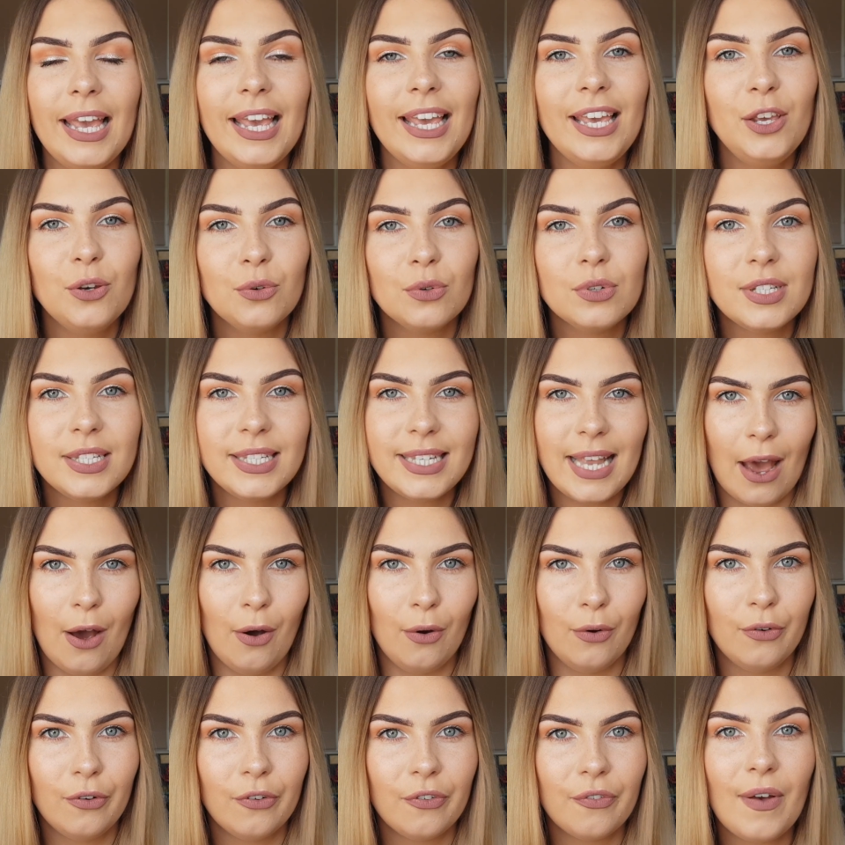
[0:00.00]

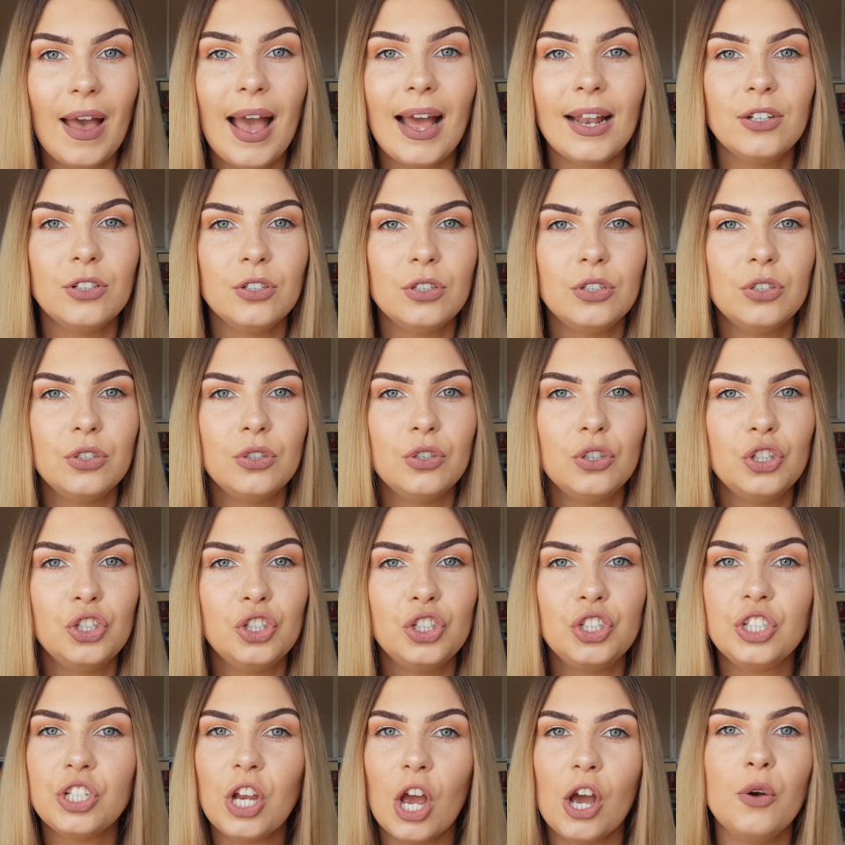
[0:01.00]
yourself and
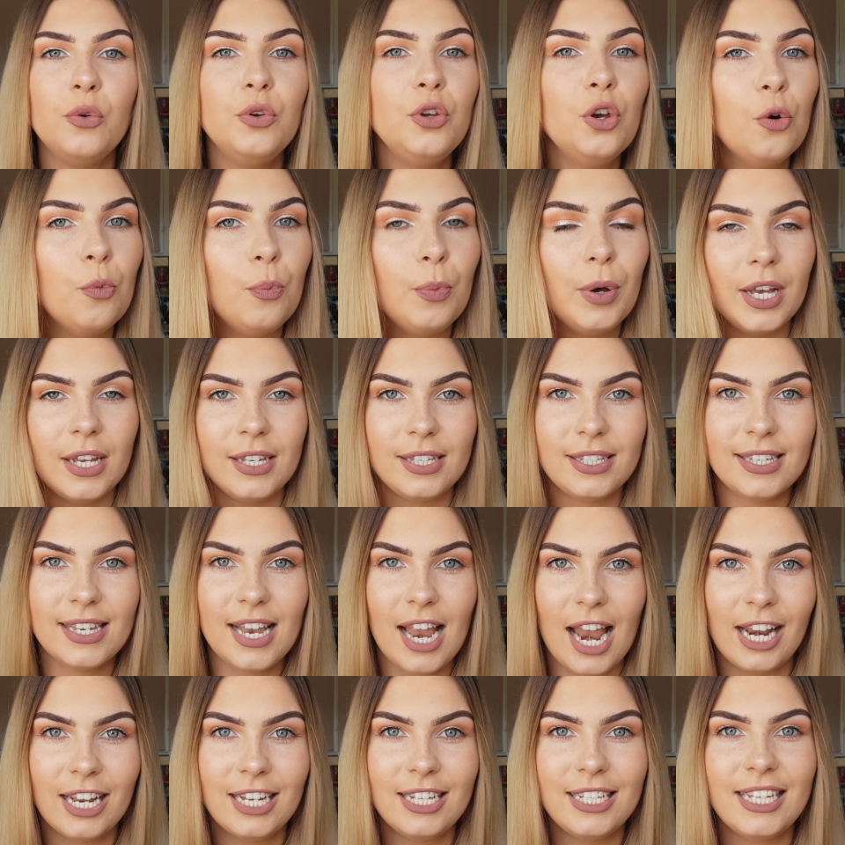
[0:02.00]
show your
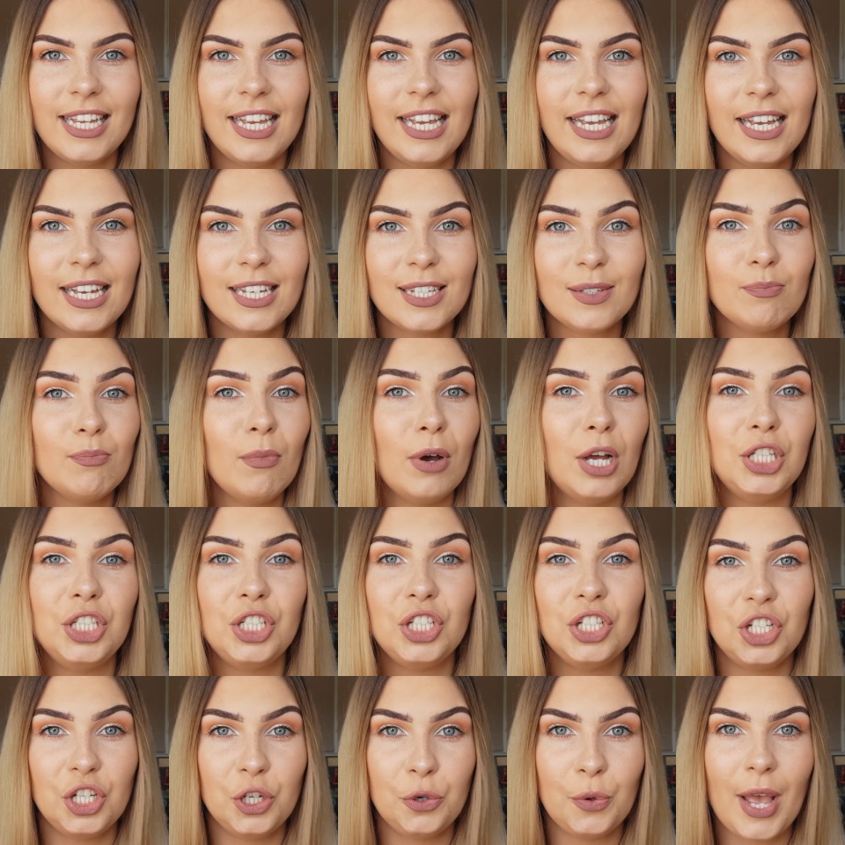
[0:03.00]
personality as much
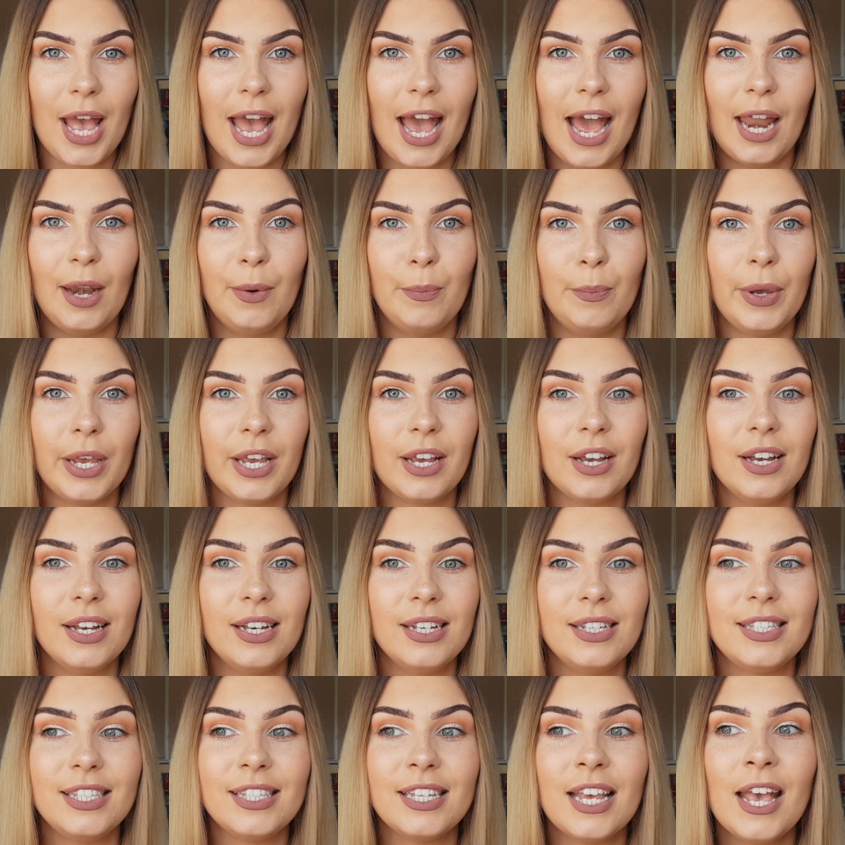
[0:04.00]
as you can,
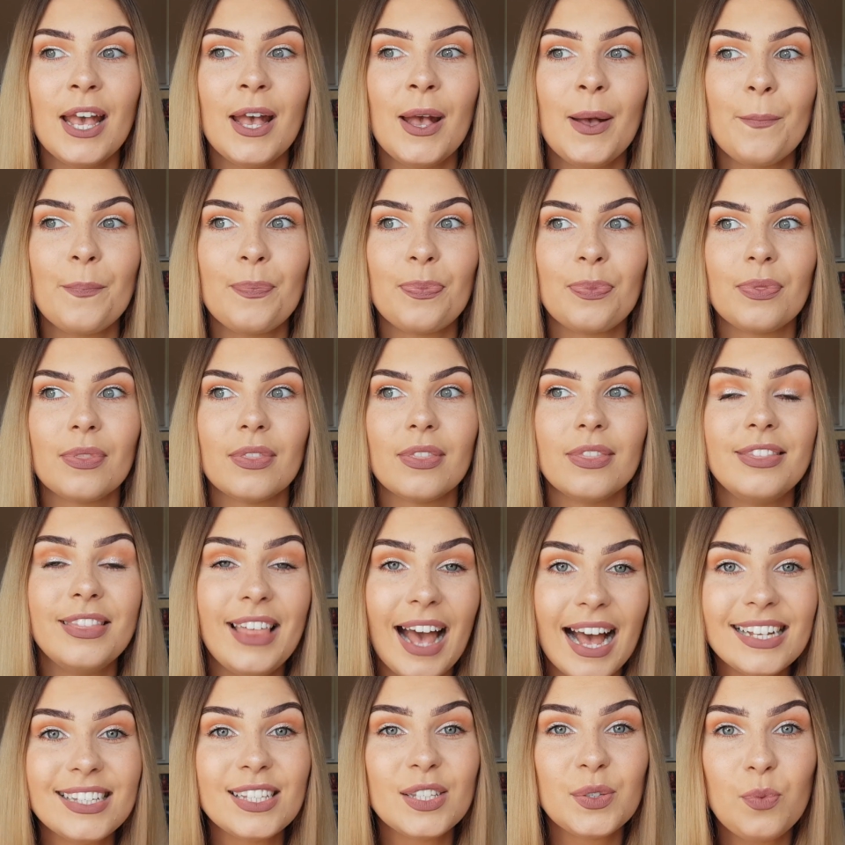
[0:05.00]
because
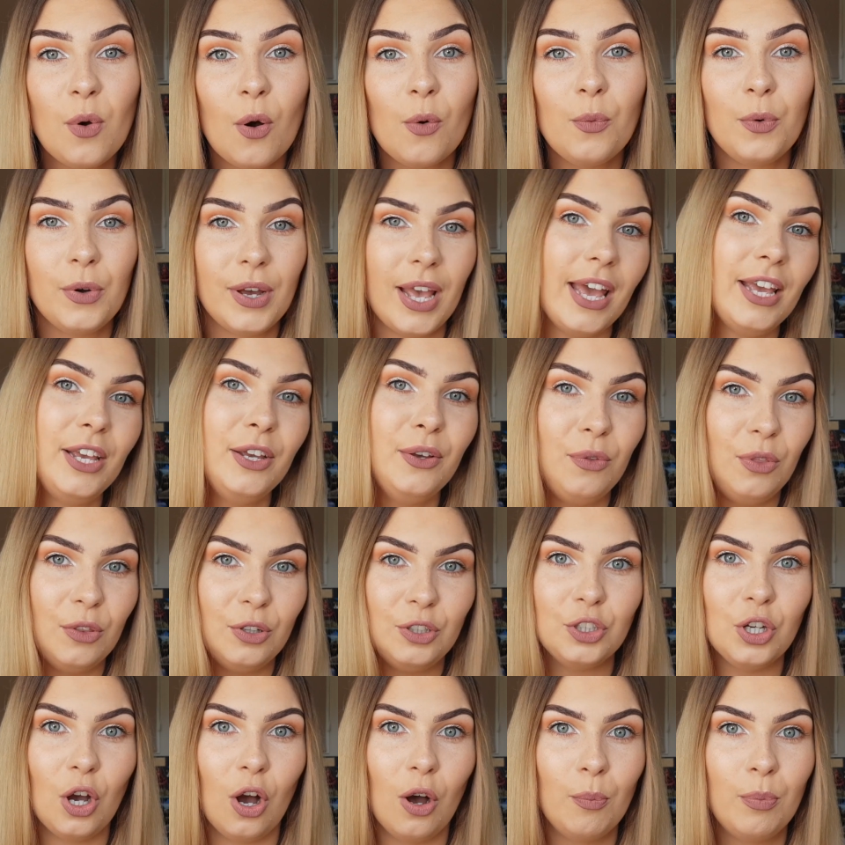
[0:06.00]
that's what will get you the
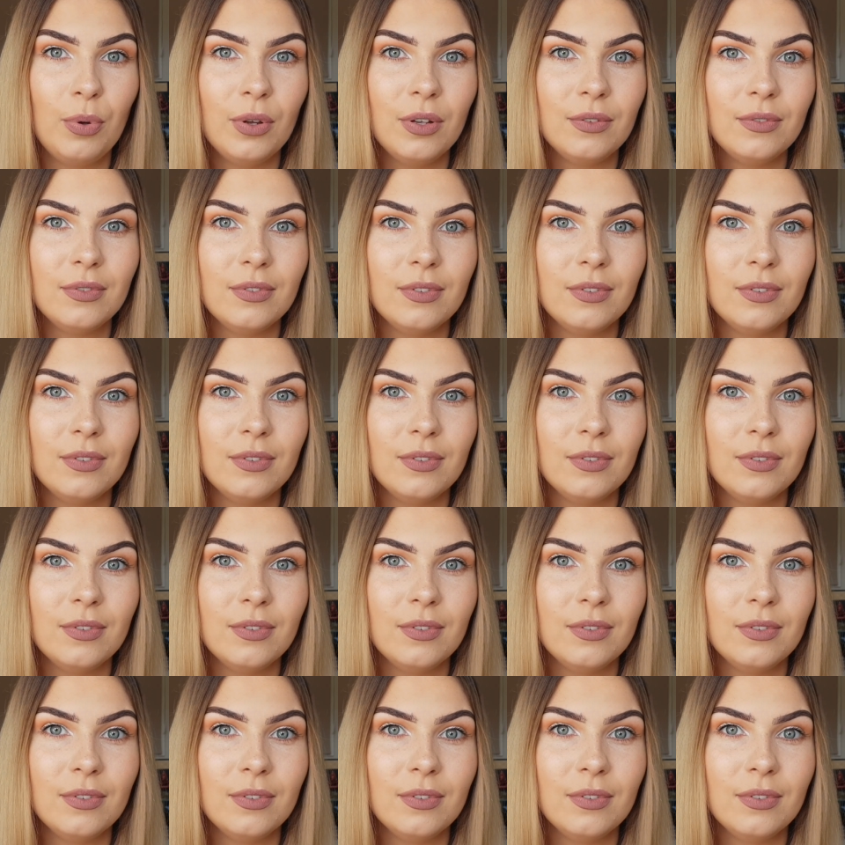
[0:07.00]
job.